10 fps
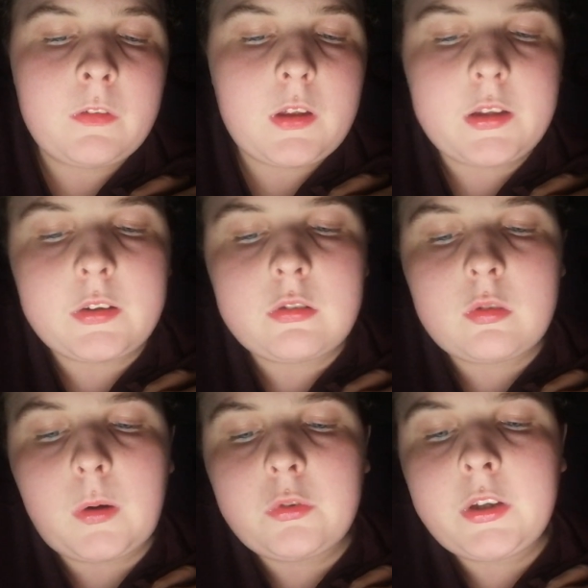and the
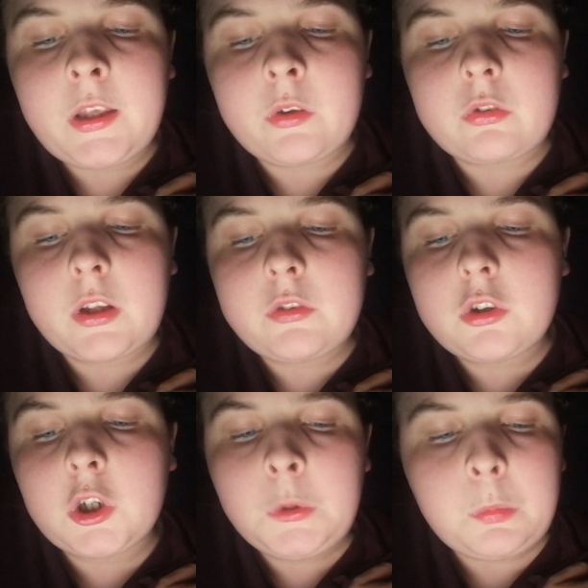surrounding hillside to
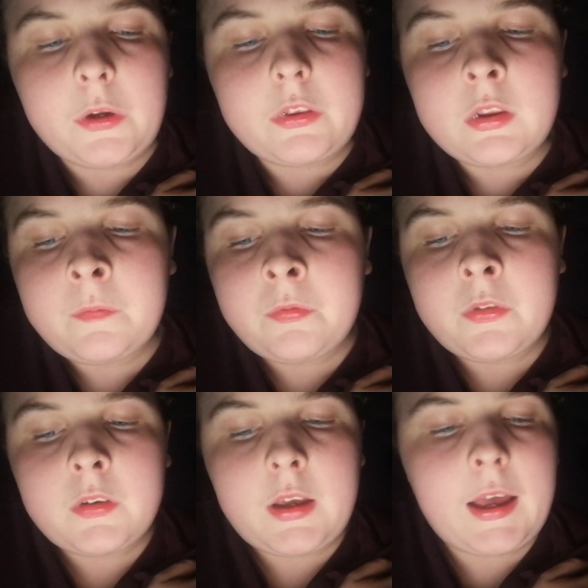cope with,
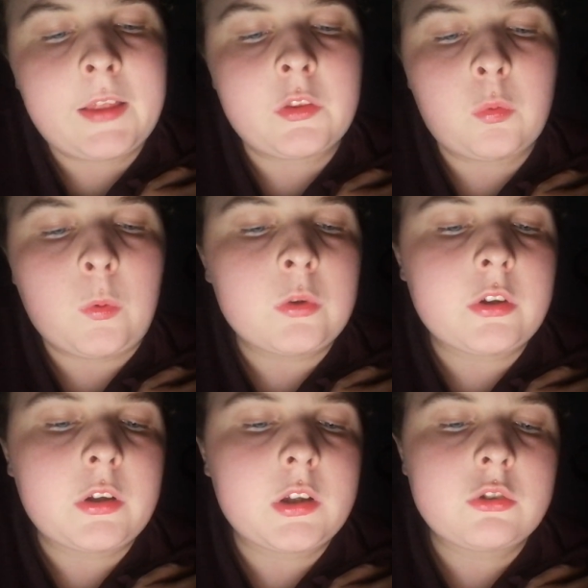and the
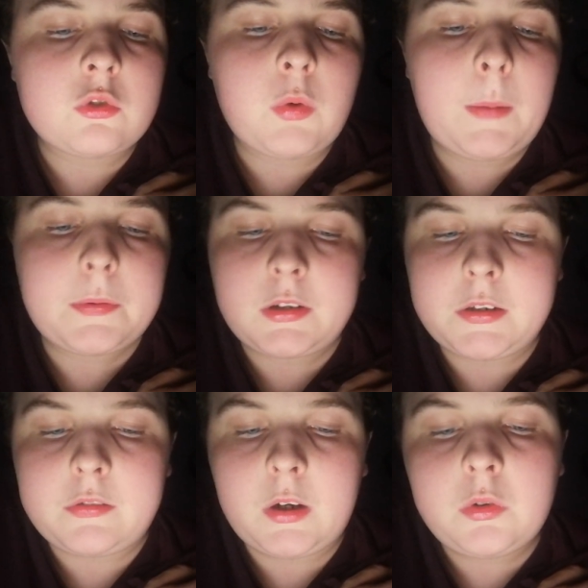water gushed rapidly
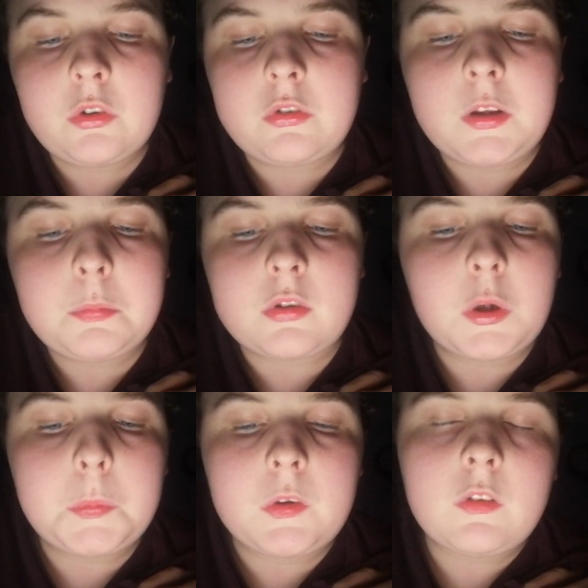down the steep
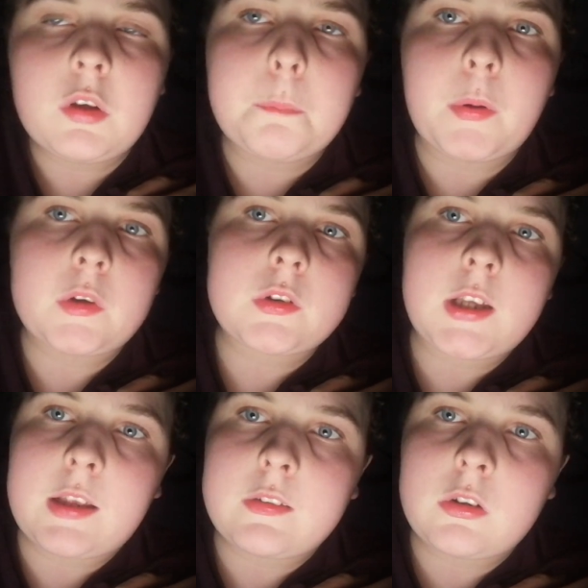slopes into
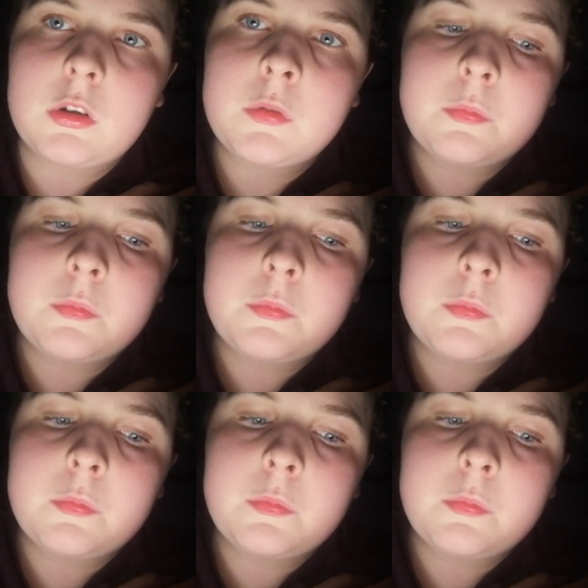Boscastle.